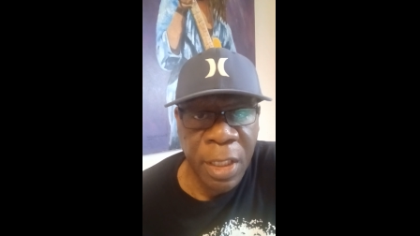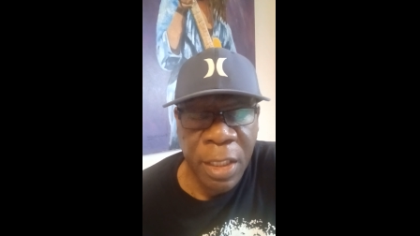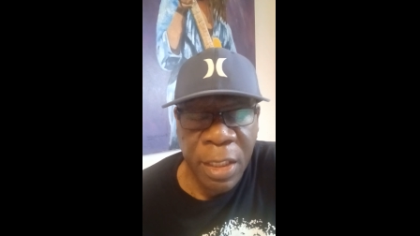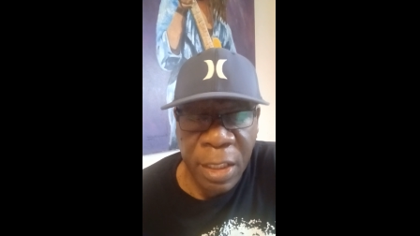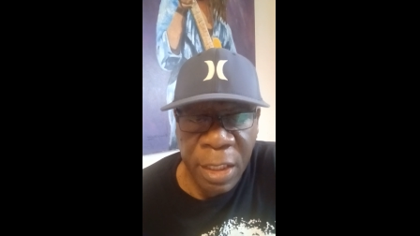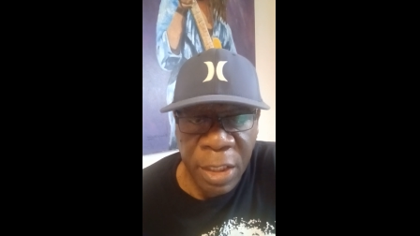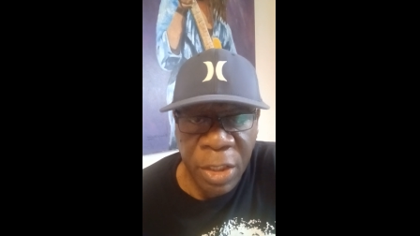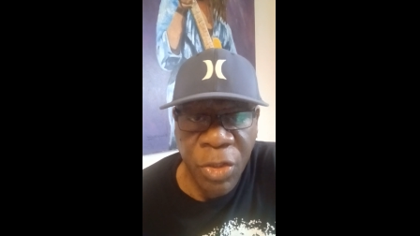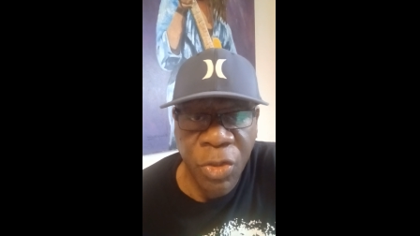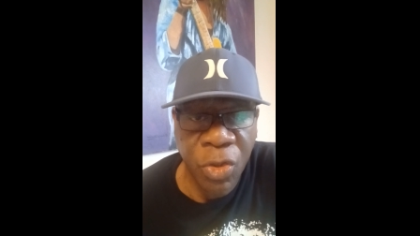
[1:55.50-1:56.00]

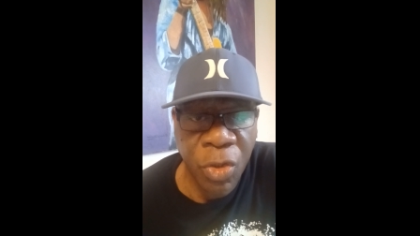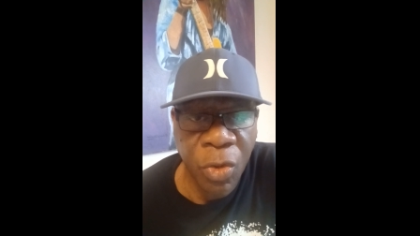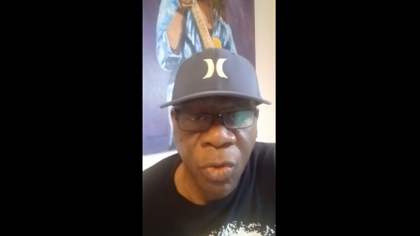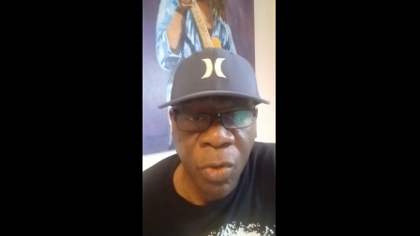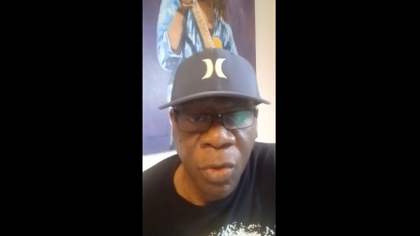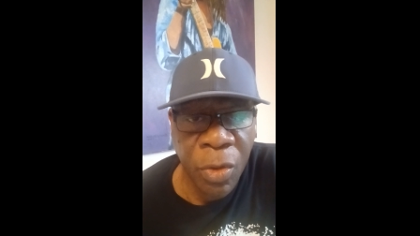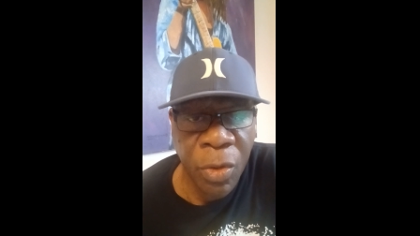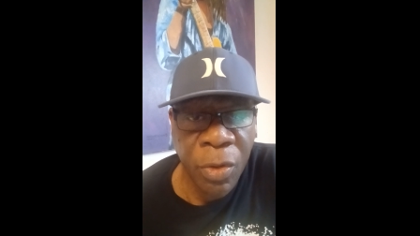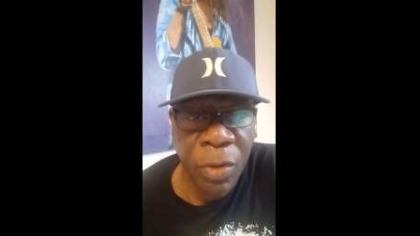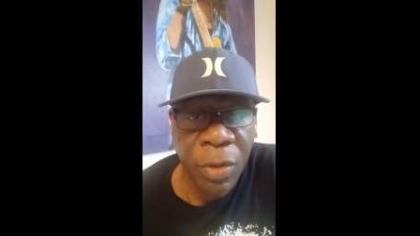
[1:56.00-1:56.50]
The issue,
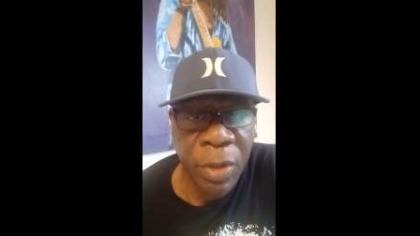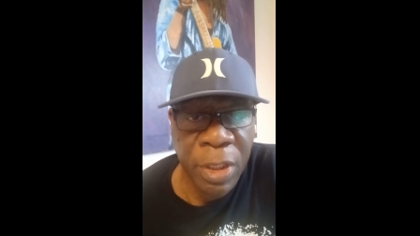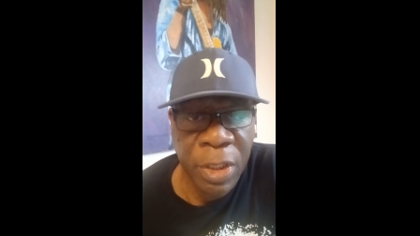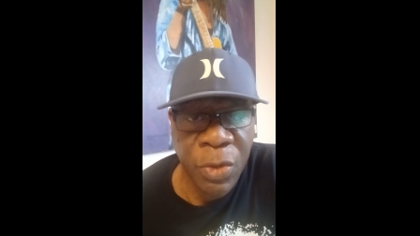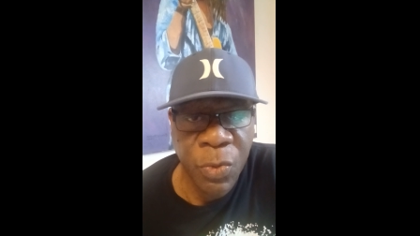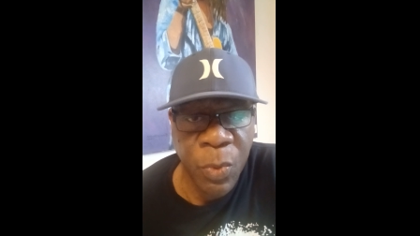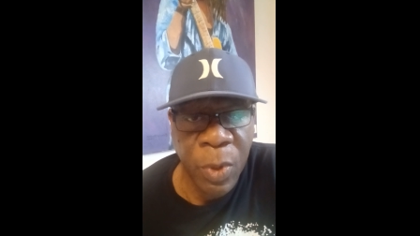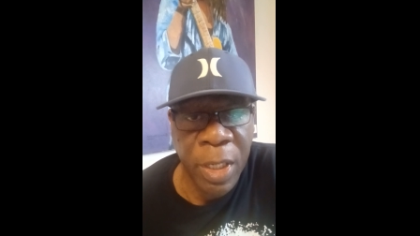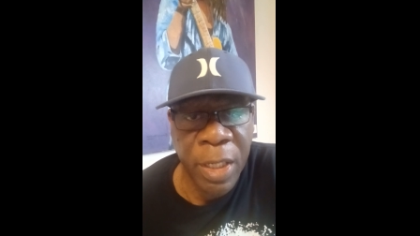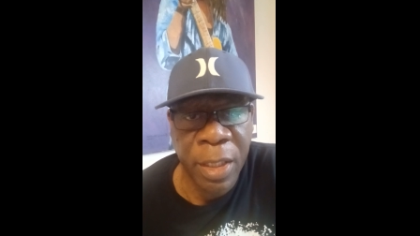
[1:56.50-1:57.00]
though,
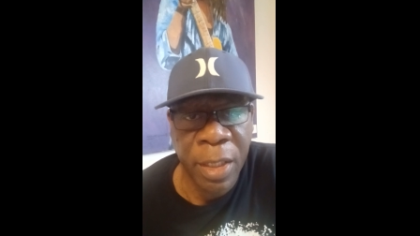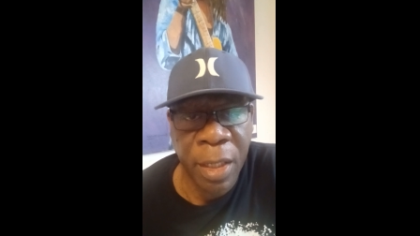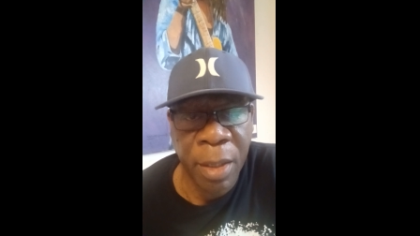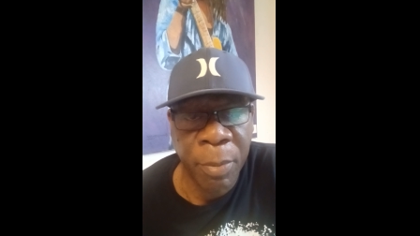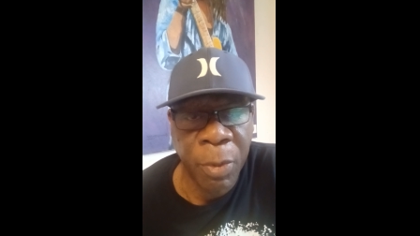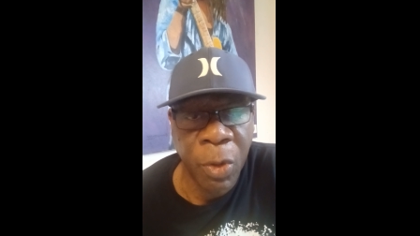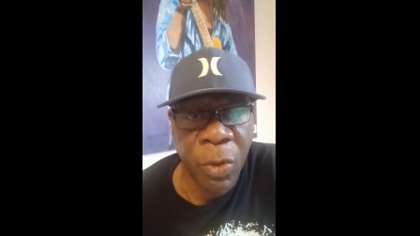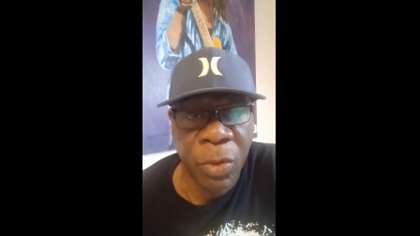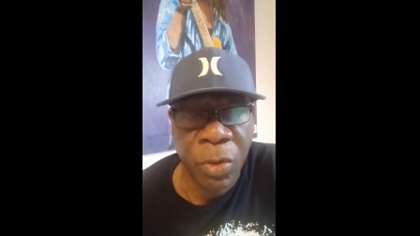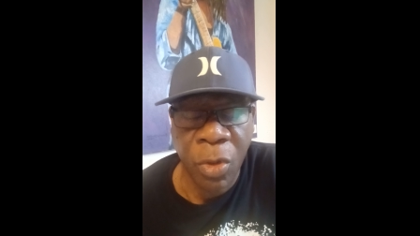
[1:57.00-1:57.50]
is one
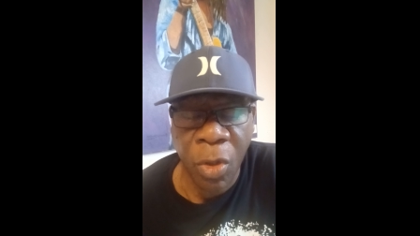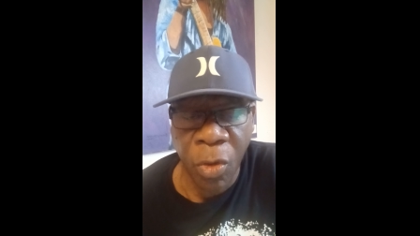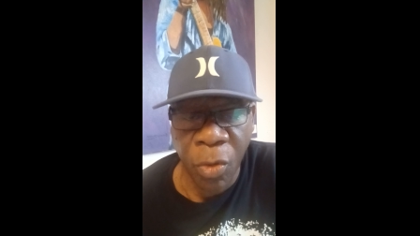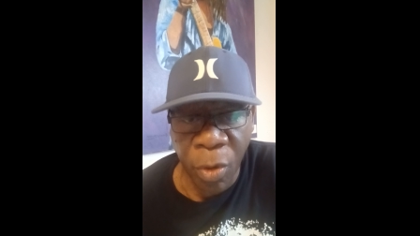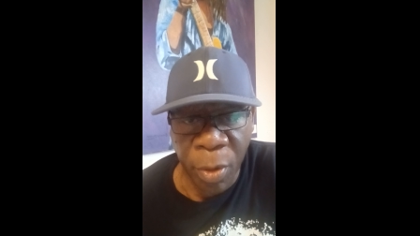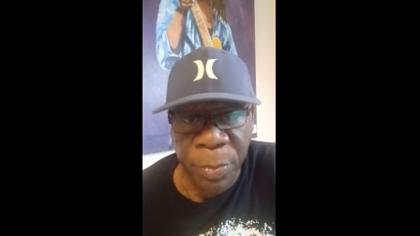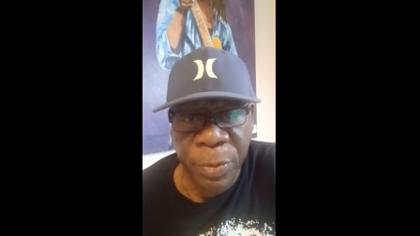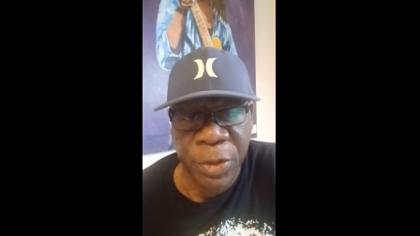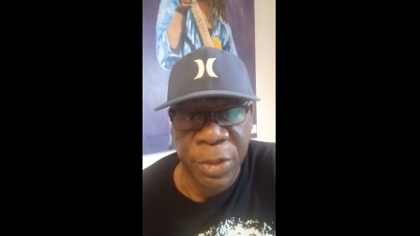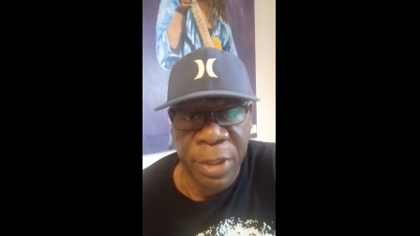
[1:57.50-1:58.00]
about
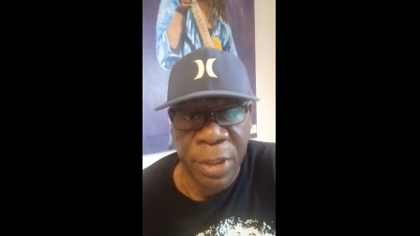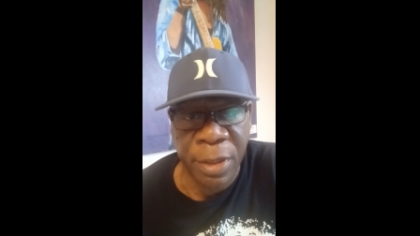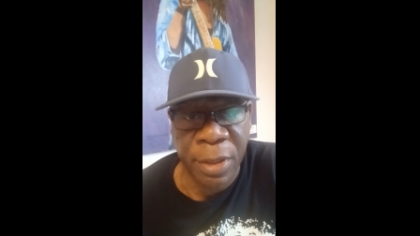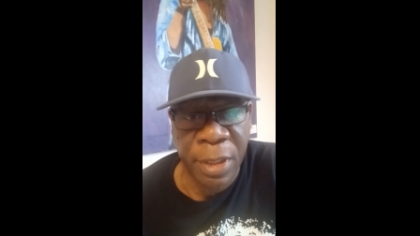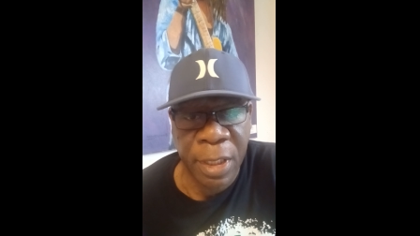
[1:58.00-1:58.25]
corruption,